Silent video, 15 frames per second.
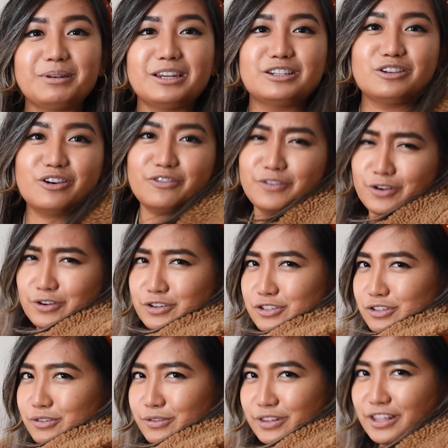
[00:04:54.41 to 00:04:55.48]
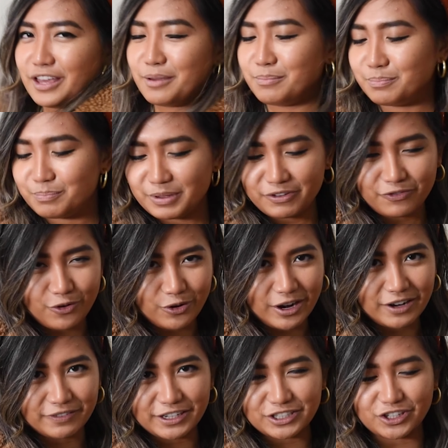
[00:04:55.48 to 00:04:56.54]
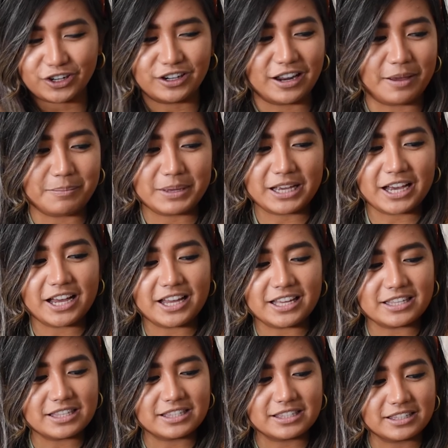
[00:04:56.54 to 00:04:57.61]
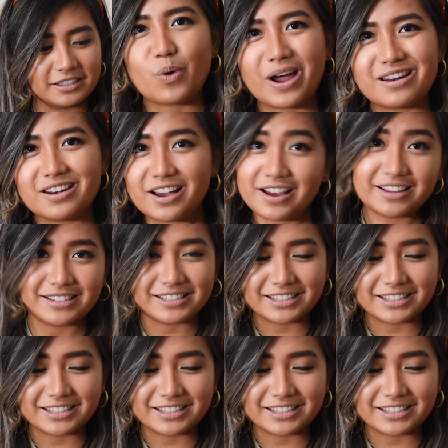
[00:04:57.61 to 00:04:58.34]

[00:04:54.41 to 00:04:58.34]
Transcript: gonna do a photo shoot with it before I return it, because why not?